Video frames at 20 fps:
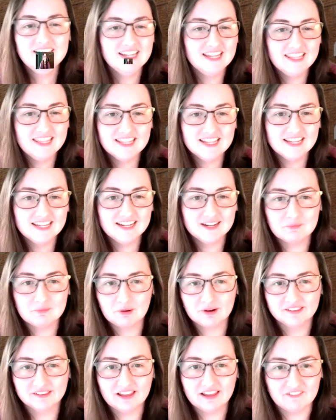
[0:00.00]
And then
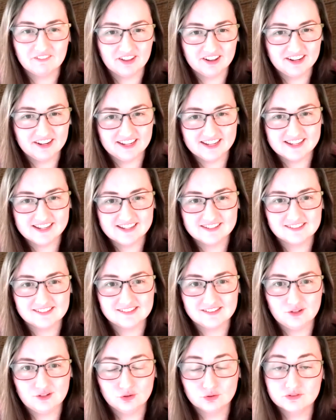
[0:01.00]
number 11 is
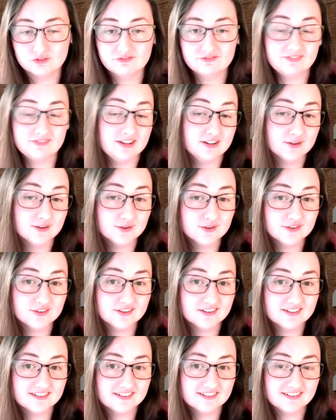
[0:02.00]
your fear
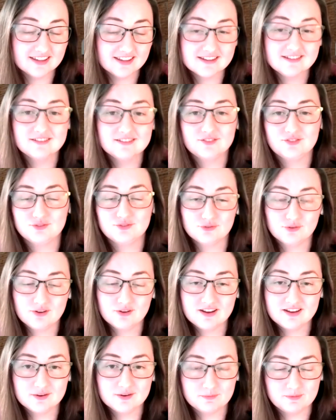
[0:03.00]
can
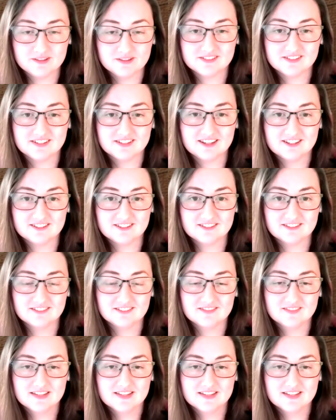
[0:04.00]
destroy your business.